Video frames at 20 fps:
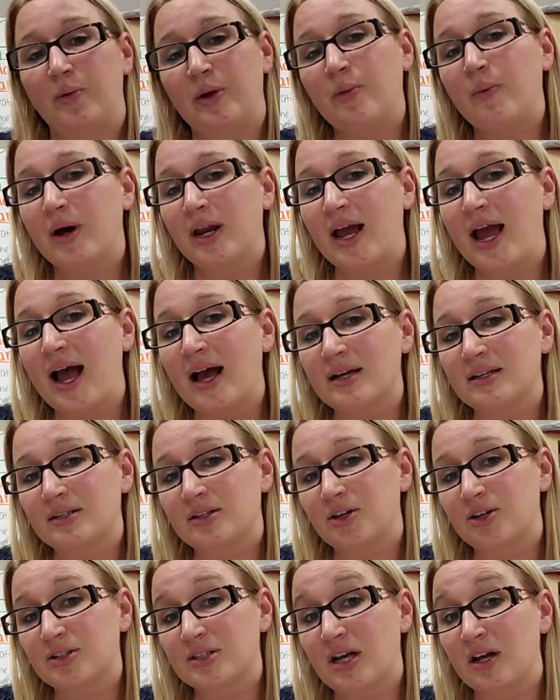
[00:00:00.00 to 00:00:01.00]
we want to ask
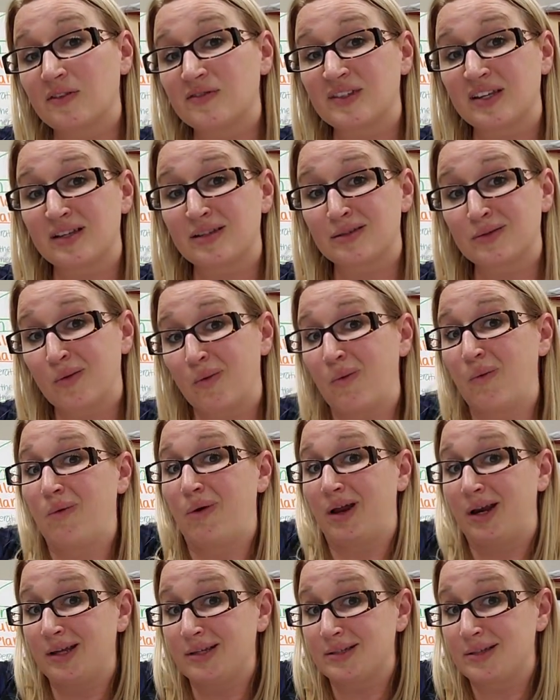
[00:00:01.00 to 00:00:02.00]
ourselves is,
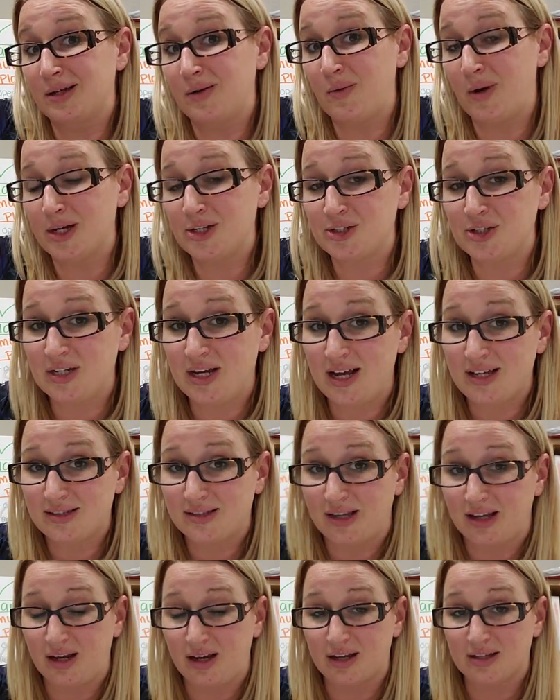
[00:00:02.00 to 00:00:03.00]
what is the question
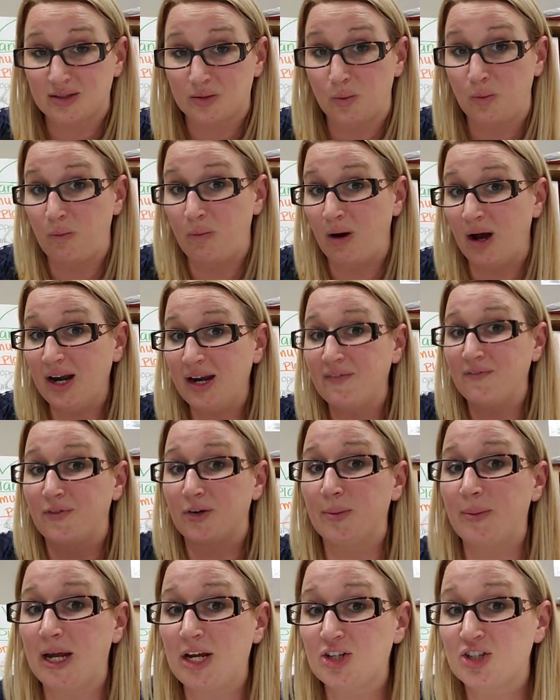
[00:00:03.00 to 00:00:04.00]
asking us? What
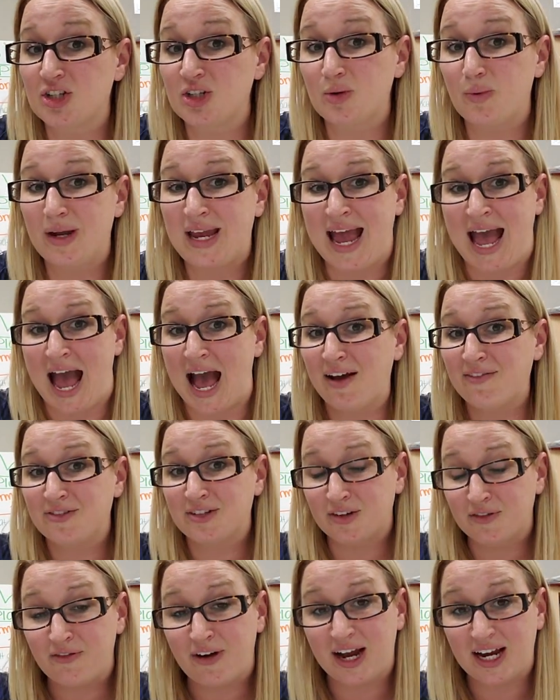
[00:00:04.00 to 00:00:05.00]
information do we have
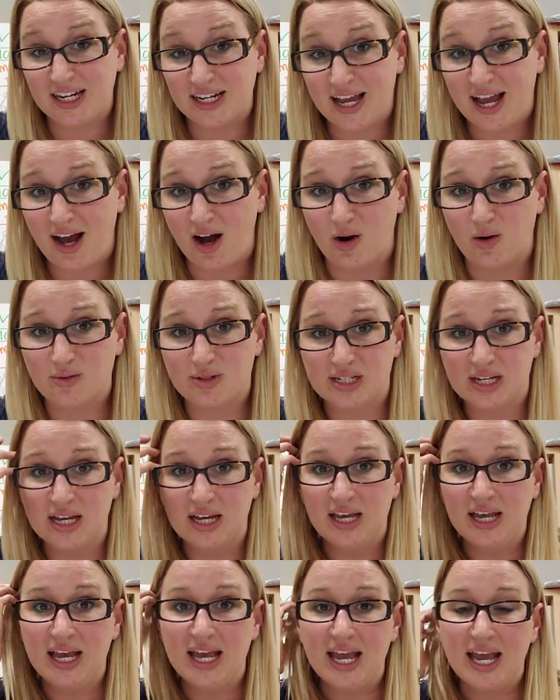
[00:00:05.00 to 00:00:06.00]
to find out?
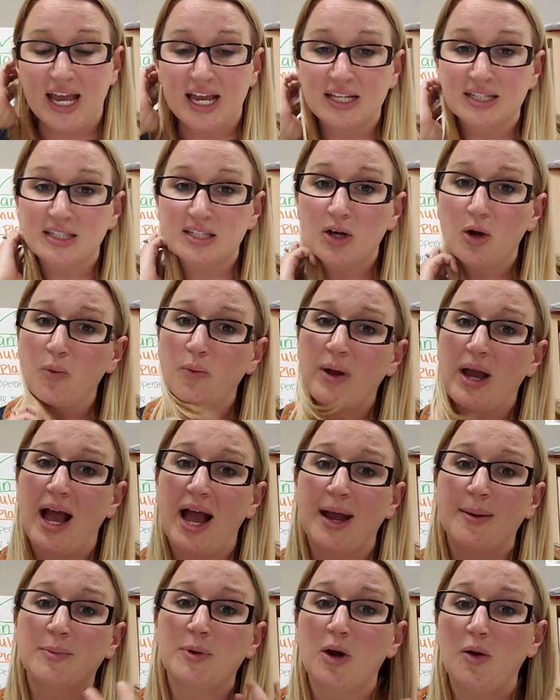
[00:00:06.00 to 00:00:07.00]
And so
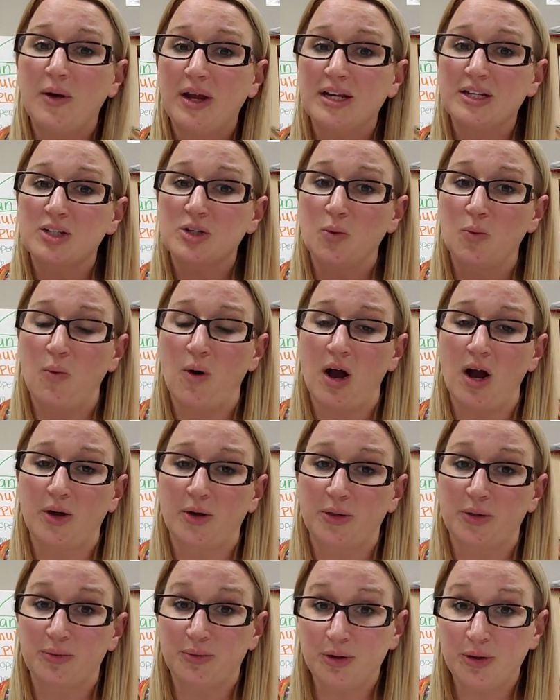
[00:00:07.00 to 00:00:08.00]
I'm going to walk
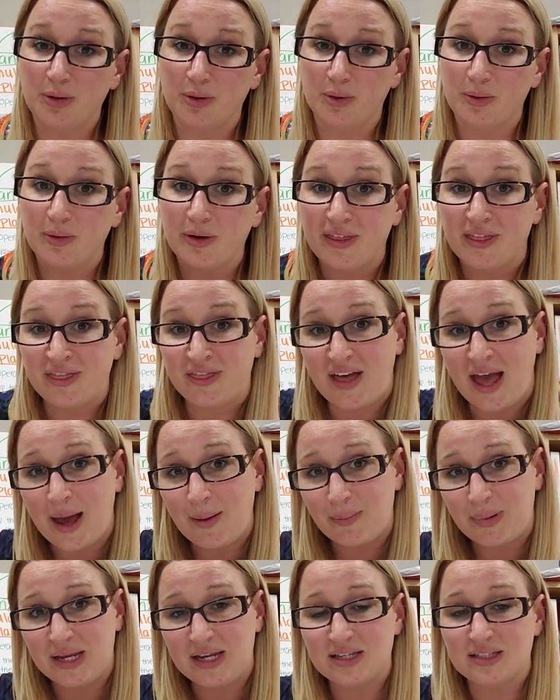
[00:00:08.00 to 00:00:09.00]
through
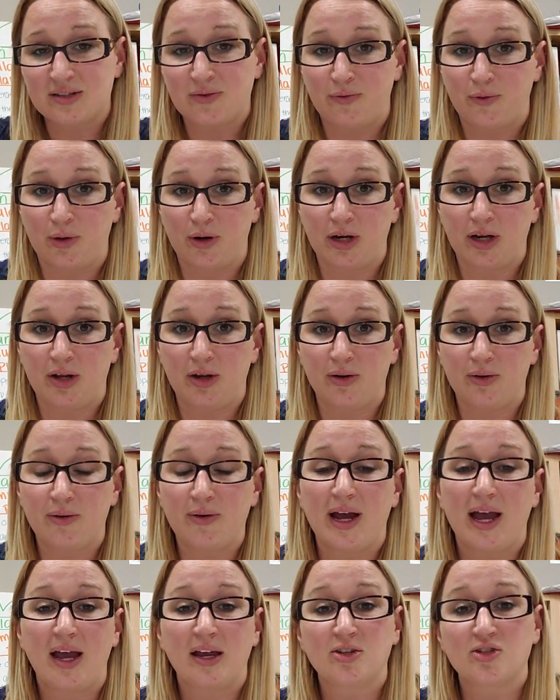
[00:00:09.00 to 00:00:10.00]
that piece for
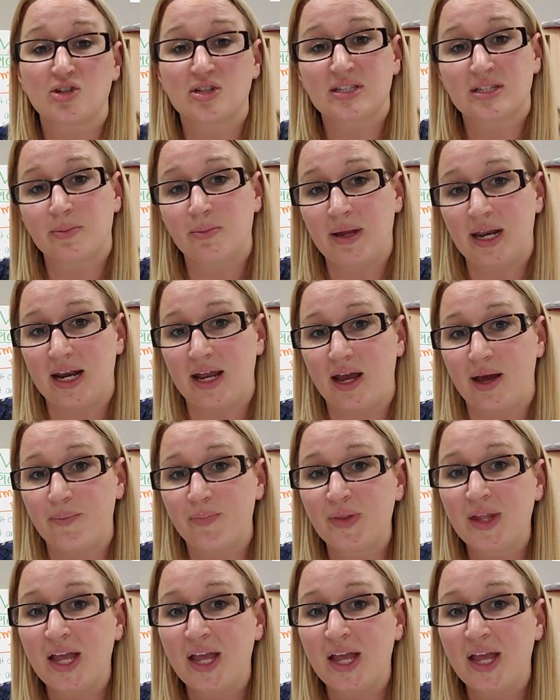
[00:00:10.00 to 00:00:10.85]
you in just a minute.